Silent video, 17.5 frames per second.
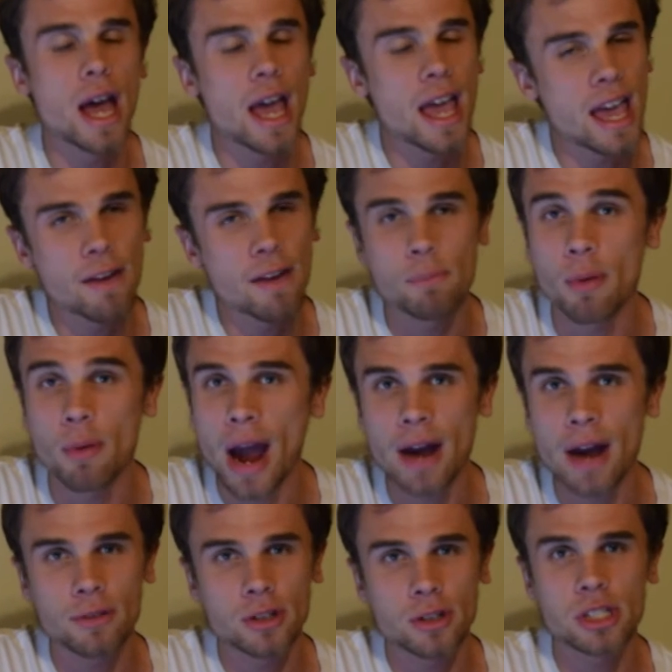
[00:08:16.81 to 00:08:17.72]
If
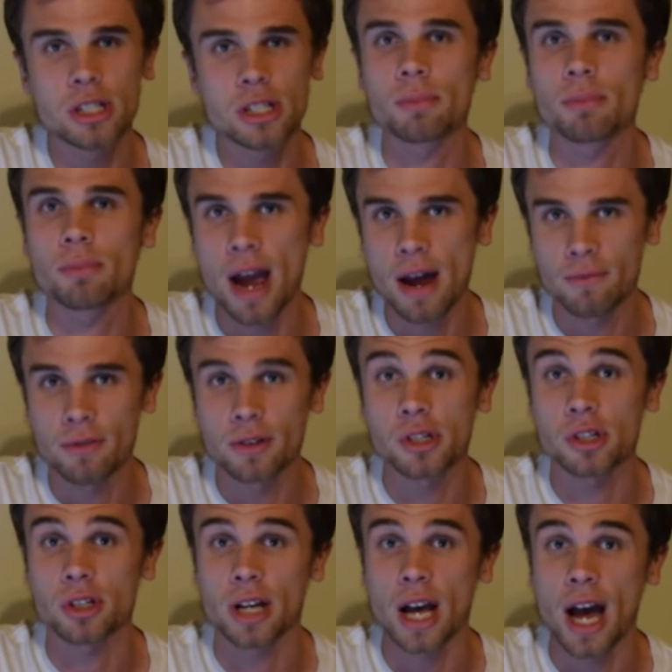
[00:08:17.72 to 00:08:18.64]
Bradford's here, Bradford's
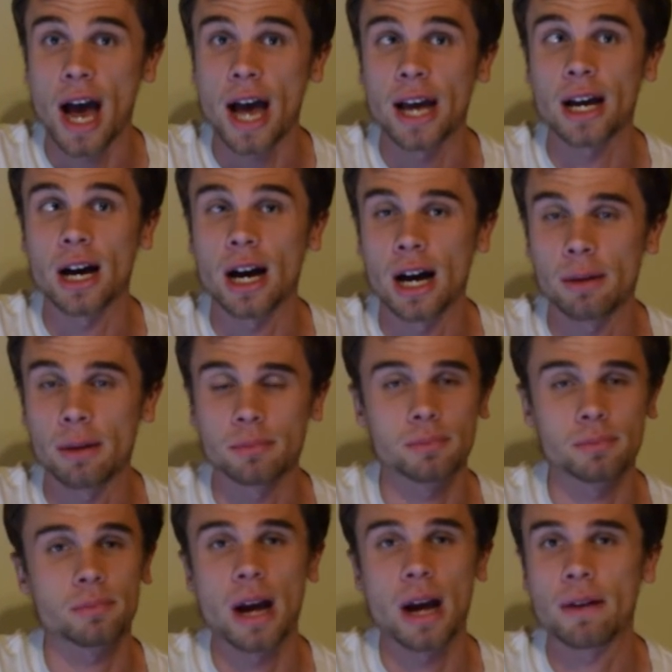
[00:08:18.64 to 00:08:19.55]
your guy.
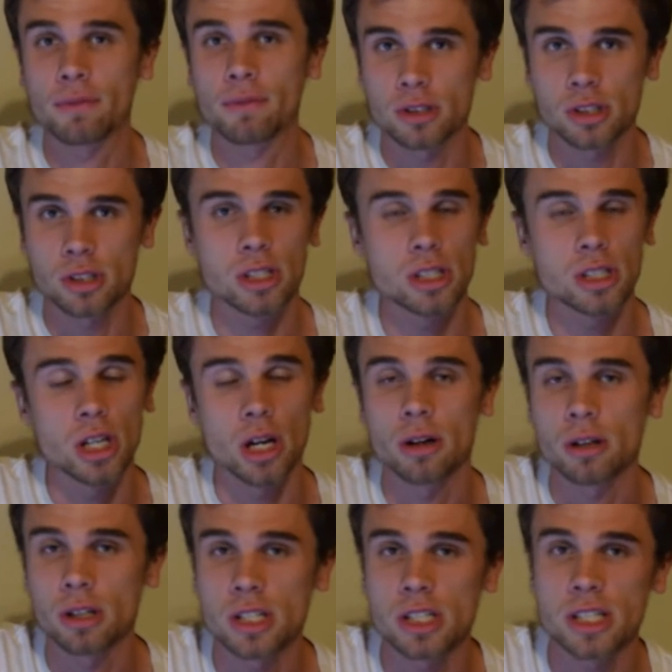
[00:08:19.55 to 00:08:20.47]
Bradford's,
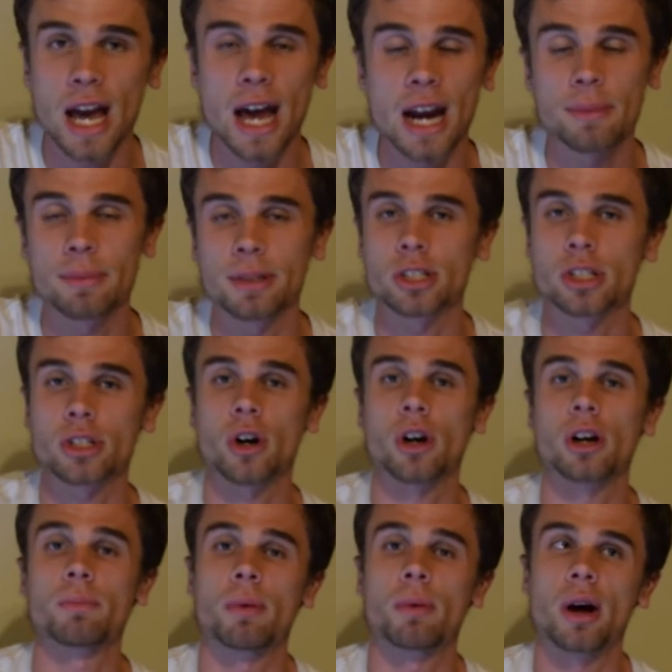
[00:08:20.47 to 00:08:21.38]
he's got to be the
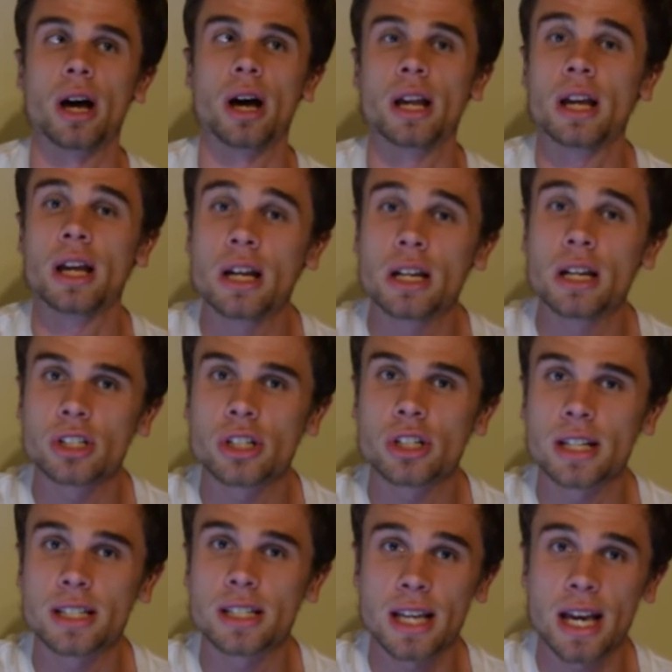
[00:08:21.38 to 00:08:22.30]
starter. But
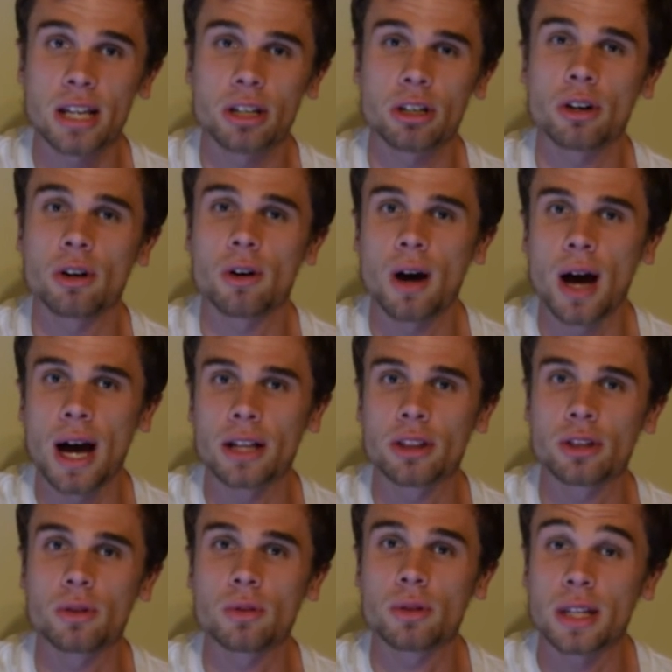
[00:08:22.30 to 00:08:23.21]
Chase Daniel, I
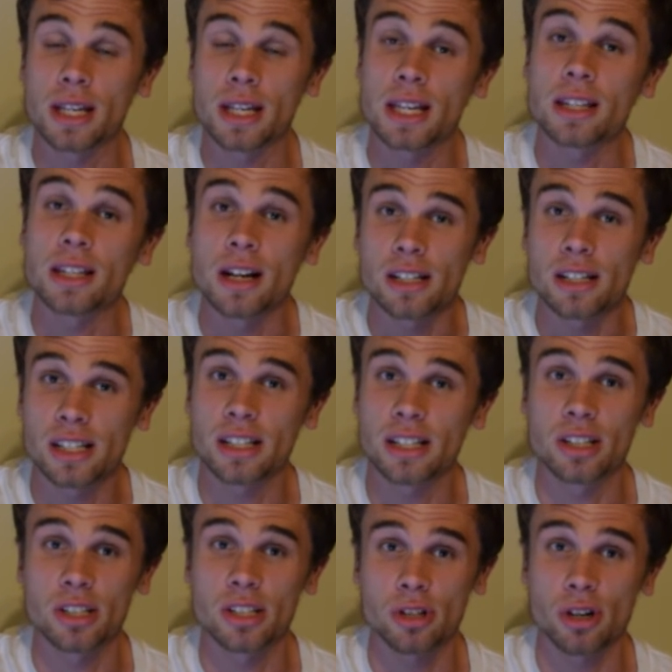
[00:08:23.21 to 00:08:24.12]
do think he doesn't
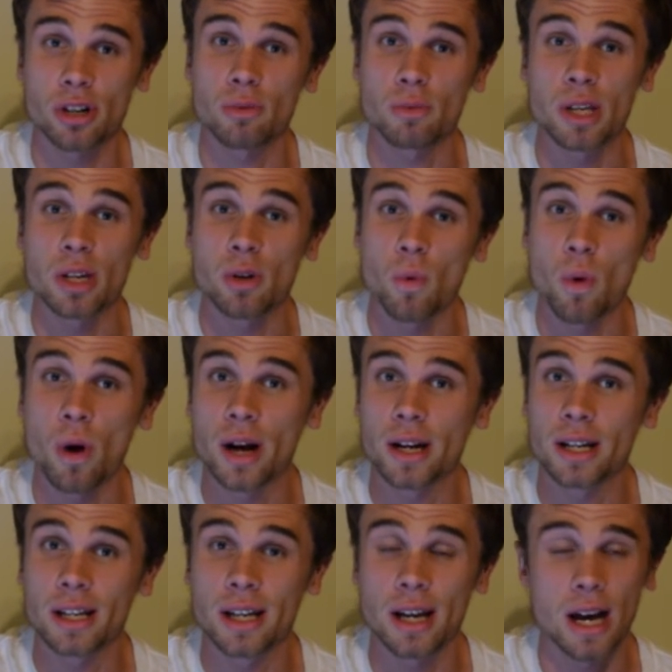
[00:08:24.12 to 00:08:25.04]
need to start week
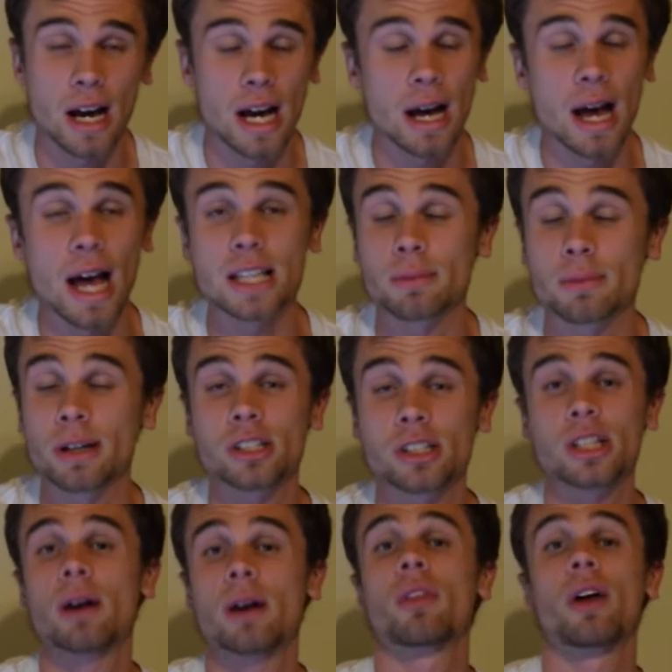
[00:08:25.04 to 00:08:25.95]
1. As much as
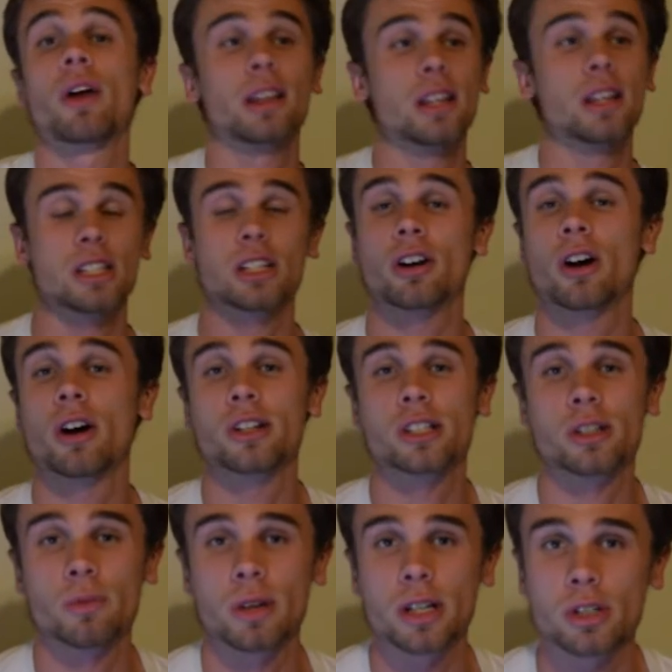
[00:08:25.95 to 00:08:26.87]
I would like to see
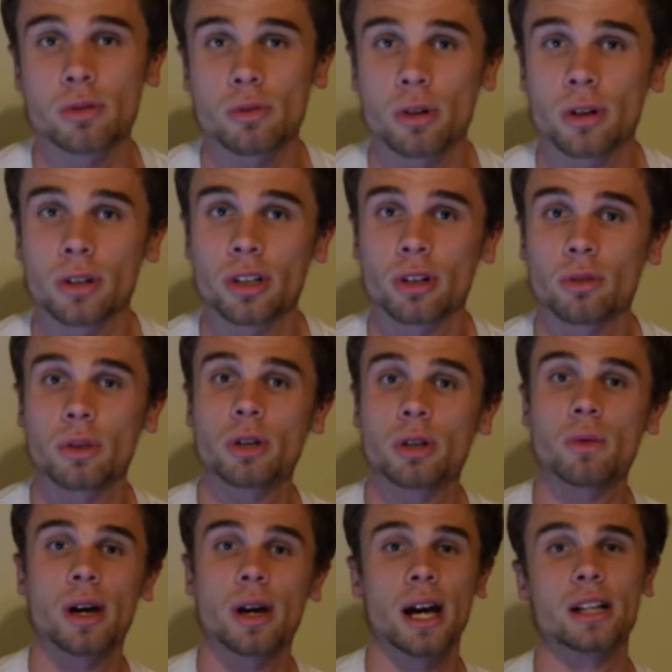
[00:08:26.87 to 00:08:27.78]
Carson Wentz roll out there
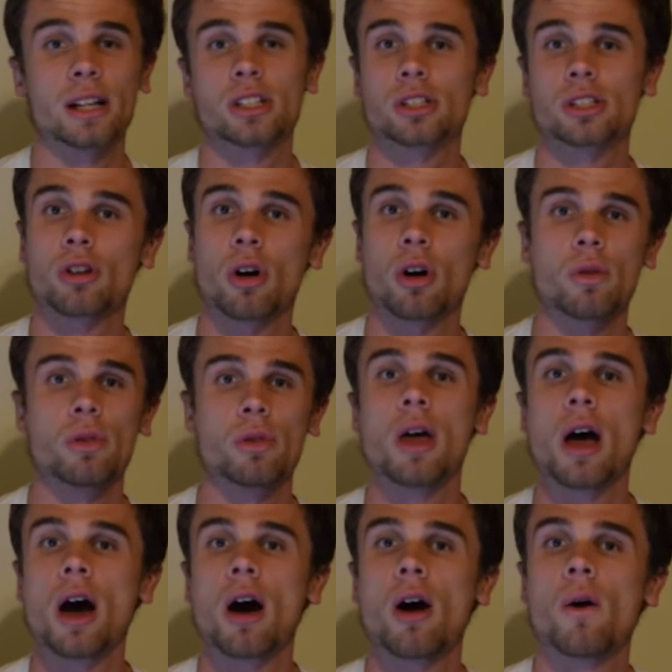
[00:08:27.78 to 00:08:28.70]
week 1, I just don't
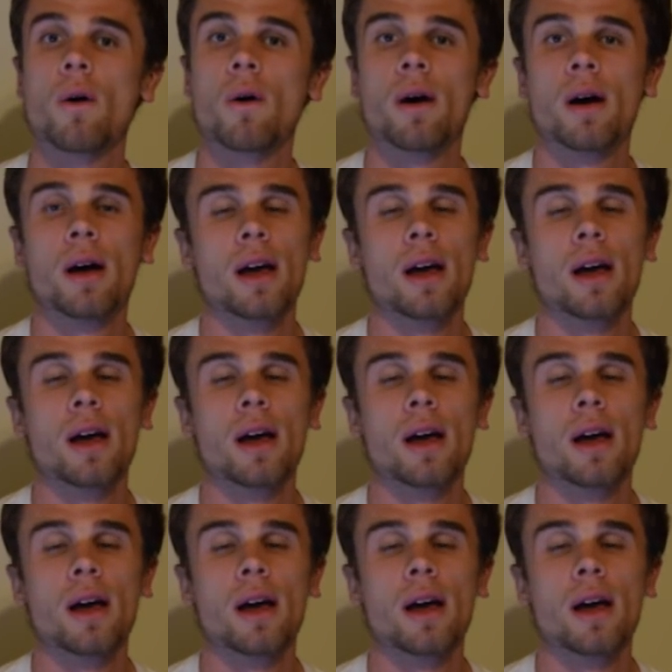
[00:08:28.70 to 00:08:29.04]
know.